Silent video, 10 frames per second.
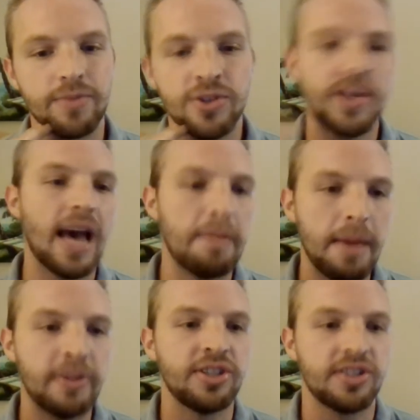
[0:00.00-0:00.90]
So yeah,
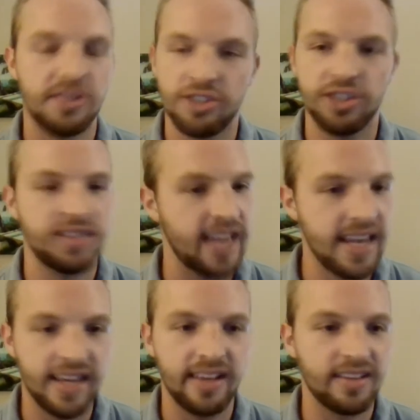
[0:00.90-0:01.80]
maybe just
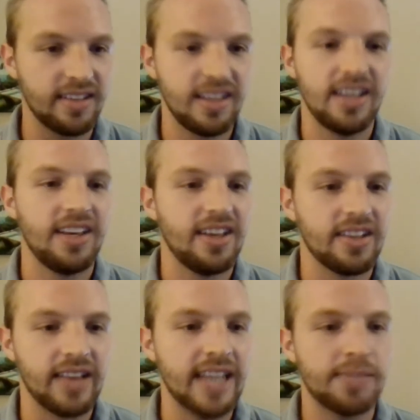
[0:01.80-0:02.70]
taking
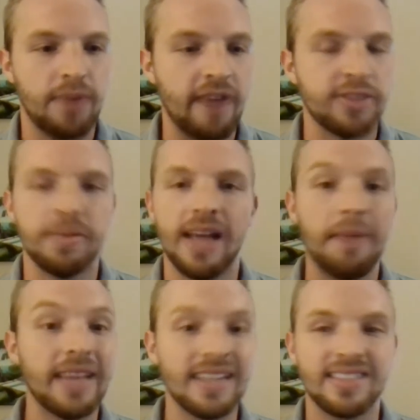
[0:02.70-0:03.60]
less profits, but
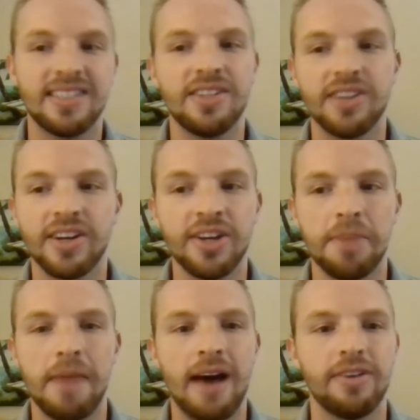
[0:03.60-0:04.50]
I mean that's still a good
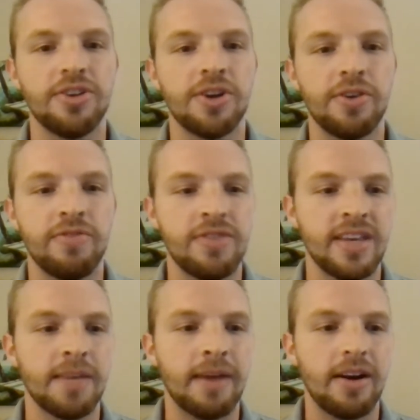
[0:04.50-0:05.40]
amount. If you
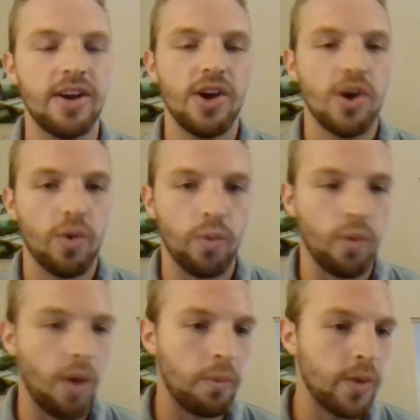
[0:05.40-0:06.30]
think about,
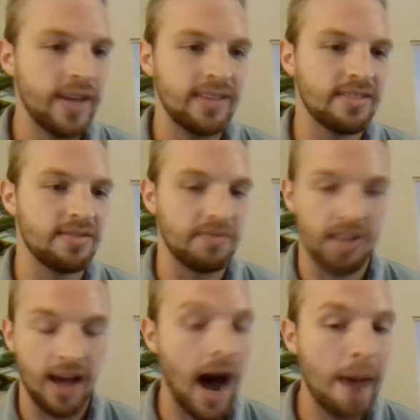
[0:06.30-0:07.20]
we
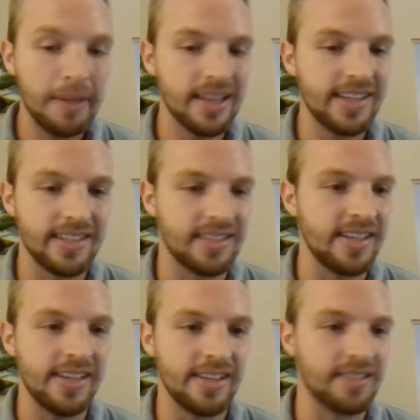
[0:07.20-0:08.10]
commonly
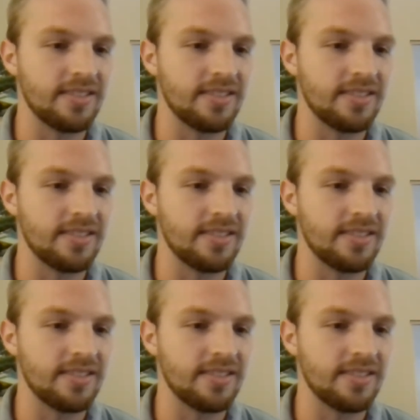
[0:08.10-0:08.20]
see